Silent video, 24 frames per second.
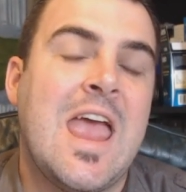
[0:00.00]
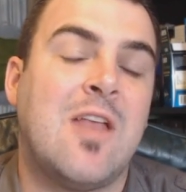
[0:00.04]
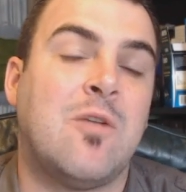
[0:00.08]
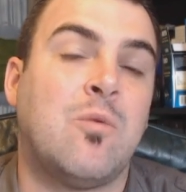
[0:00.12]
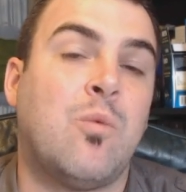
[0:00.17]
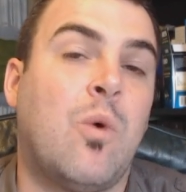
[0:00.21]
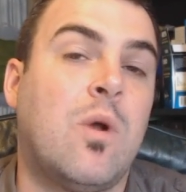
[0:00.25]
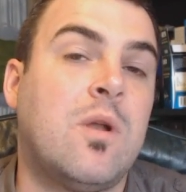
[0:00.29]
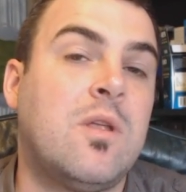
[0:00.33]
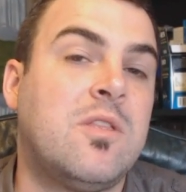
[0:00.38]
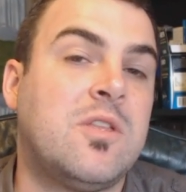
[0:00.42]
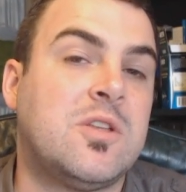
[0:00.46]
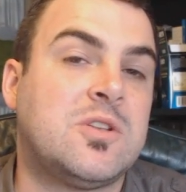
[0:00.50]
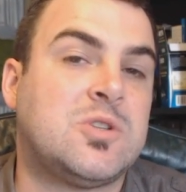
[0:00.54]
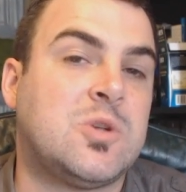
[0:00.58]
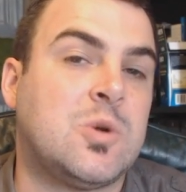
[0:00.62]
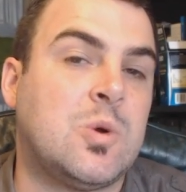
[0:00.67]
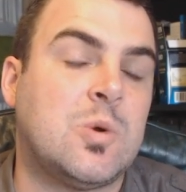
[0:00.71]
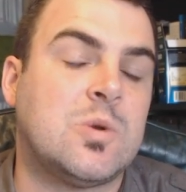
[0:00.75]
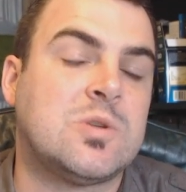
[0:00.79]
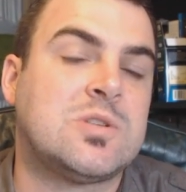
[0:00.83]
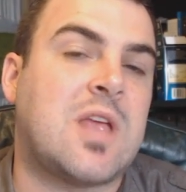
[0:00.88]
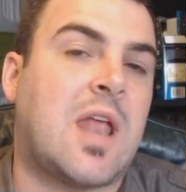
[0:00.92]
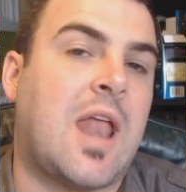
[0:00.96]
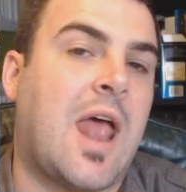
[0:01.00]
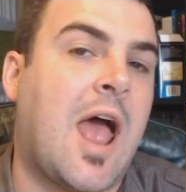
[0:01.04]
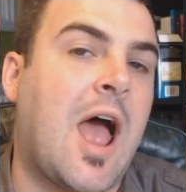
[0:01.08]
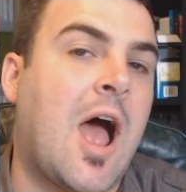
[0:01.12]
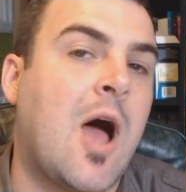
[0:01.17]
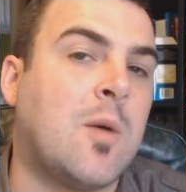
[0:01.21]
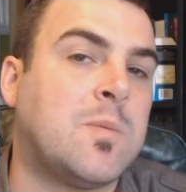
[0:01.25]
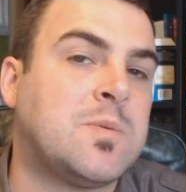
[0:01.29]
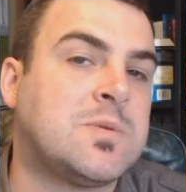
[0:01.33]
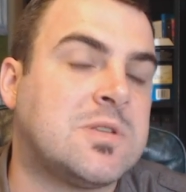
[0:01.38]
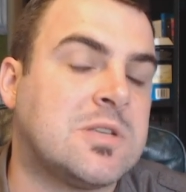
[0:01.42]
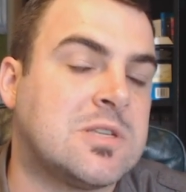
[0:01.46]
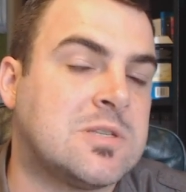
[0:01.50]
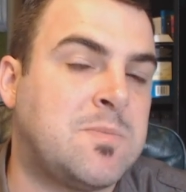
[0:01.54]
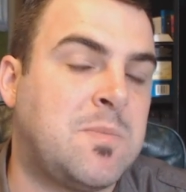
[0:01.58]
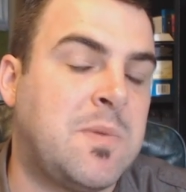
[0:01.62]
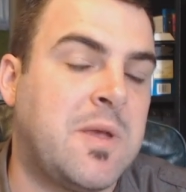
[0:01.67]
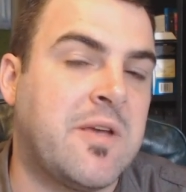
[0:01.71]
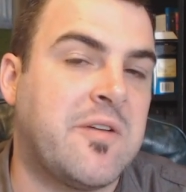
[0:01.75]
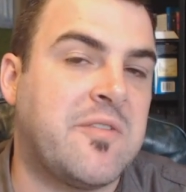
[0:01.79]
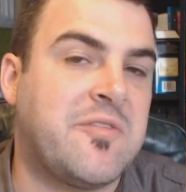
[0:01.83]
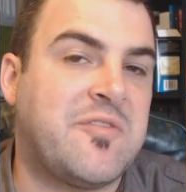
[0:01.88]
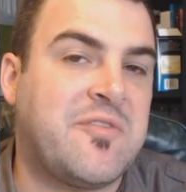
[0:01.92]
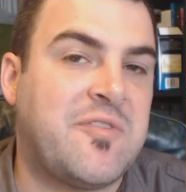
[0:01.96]
And one of the tools that helps us
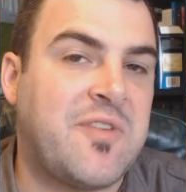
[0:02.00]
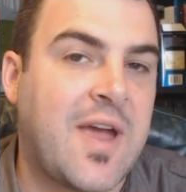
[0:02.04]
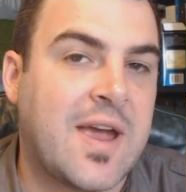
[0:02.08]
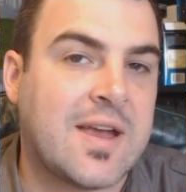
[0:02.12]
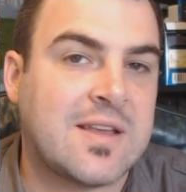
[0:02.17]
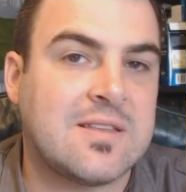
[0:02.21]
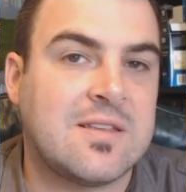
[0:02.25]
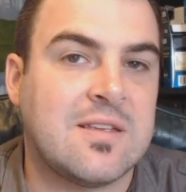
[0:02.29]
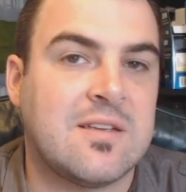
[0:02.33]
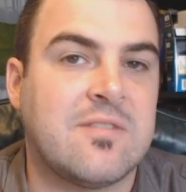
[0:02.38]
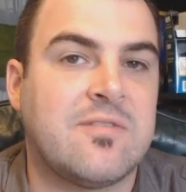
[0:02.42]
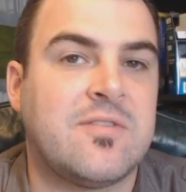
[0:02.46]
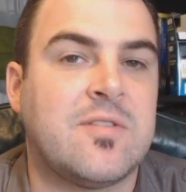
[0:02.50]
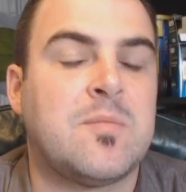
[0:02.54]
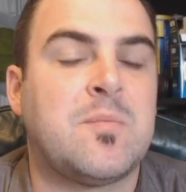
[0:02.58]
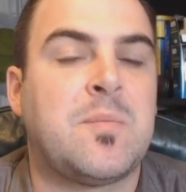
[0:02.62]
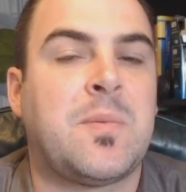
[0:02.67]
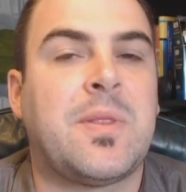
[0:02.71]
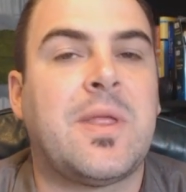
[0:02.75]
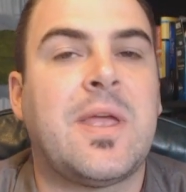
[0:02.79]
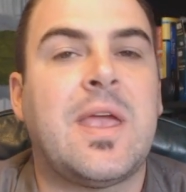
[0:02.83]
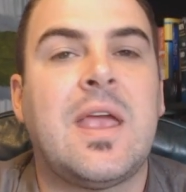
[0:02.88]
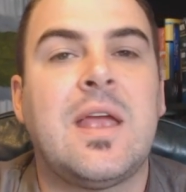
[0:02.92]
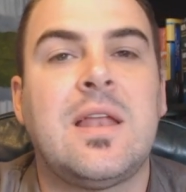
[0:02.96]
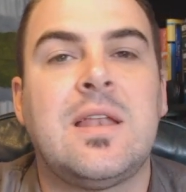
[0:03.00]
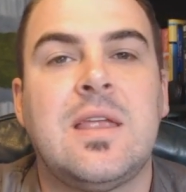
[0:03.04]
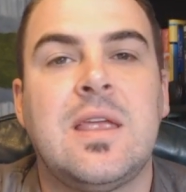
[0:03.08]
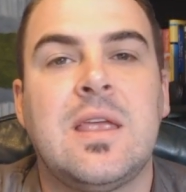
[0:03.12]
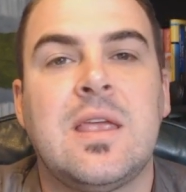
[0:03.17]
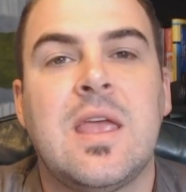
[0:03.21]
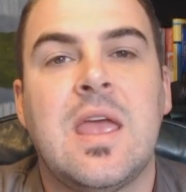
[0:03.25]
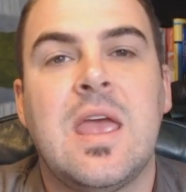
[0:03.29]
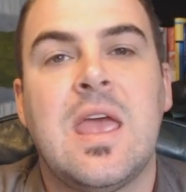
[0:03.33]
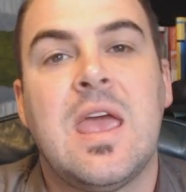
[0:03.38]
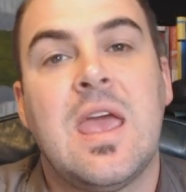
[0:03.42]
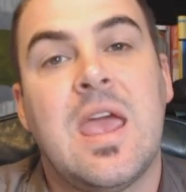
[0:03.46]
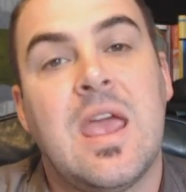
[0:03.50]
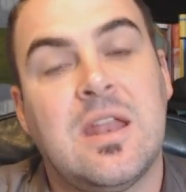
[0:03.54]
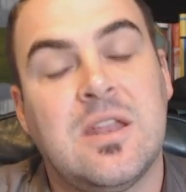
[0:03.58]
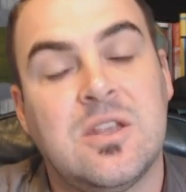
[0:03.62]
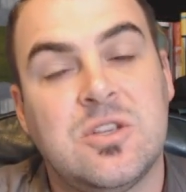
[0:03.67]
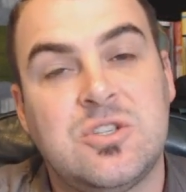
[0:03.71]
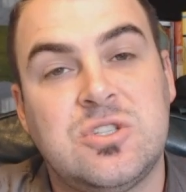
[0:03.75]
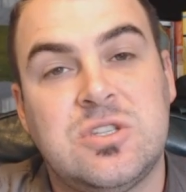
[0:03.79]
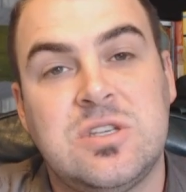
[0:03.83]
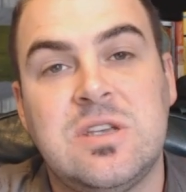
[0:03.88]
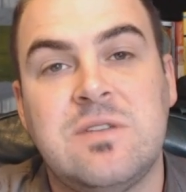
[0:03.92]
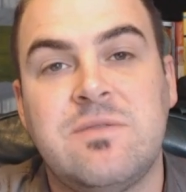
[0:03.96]
be effective in planning and
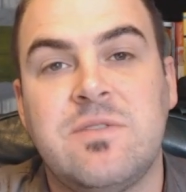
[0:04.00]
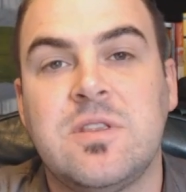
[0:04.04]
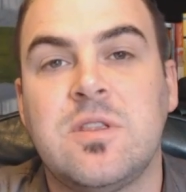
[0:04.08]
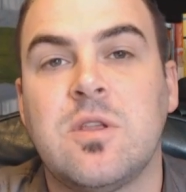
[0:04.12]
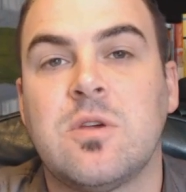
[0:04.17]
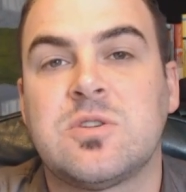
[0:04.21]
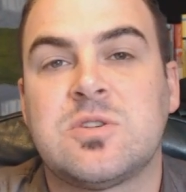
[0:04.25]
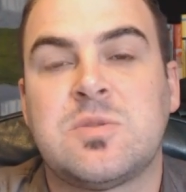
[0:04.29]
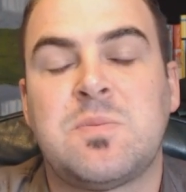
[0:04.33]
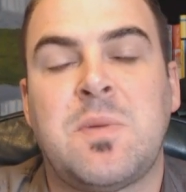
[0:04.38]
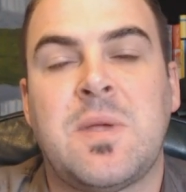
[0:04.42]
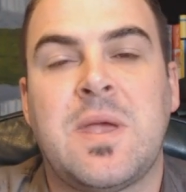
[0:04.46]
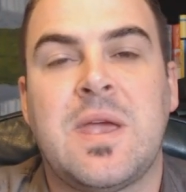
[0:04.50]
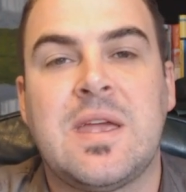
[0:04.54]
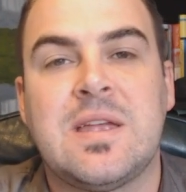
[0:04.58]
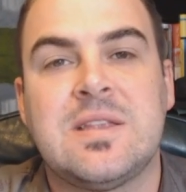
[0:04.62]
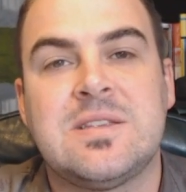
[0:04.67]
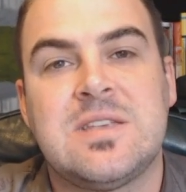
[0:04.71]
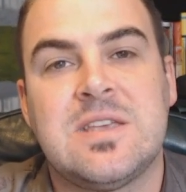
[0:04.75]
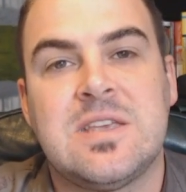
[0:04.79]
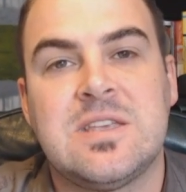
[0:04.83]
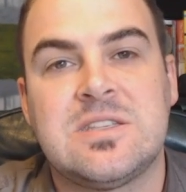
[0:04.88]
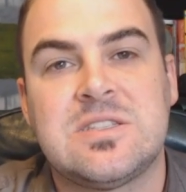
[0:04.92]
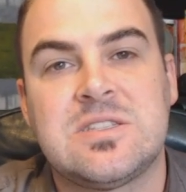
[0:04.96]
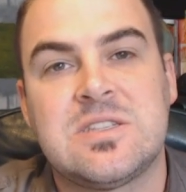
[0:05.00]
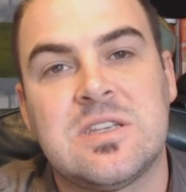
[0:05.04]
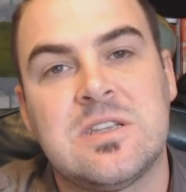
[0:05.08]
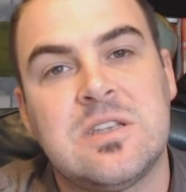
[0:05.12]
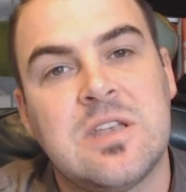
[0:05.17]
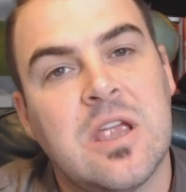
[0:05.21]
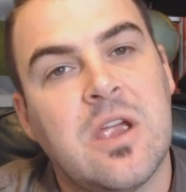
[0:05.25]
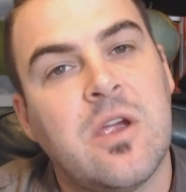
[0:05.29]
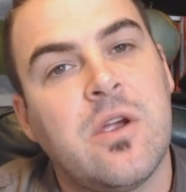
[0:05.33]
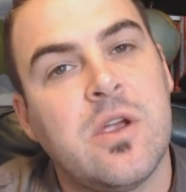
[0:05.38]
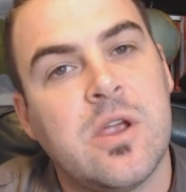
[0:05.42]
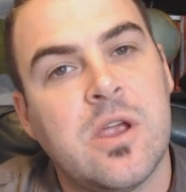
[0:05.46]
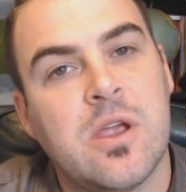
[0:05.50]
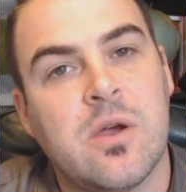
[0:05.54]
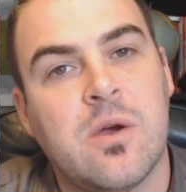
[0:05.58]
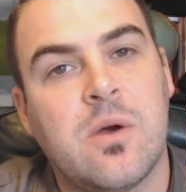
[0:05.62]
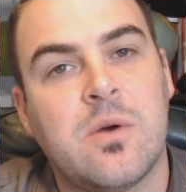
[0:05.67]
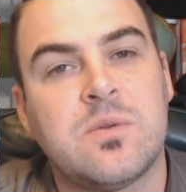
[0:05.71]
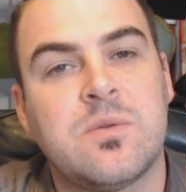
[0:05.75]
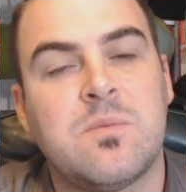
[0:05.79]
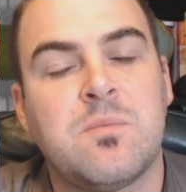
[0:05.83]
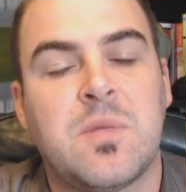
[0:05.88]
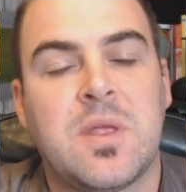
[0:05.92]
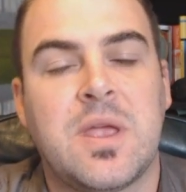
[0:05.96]
achieving those plans is
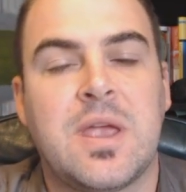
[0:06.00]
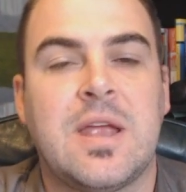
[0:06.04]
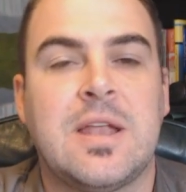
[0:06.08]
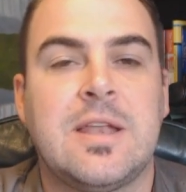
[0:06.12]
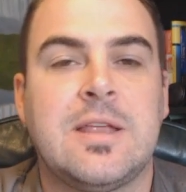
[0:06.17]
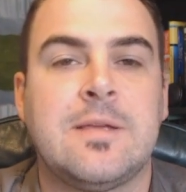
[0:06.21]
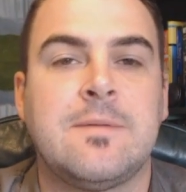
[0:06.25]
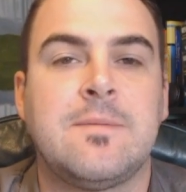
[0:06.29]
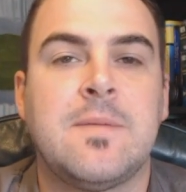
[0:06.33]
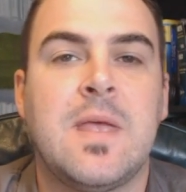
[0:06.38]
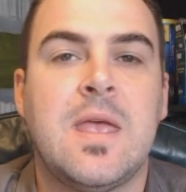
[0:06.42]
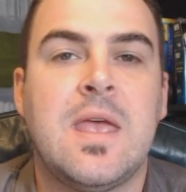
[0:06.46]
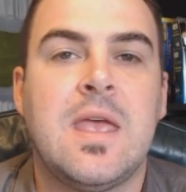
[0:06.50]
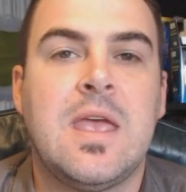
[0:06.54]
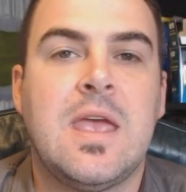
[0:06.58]
scenario planning.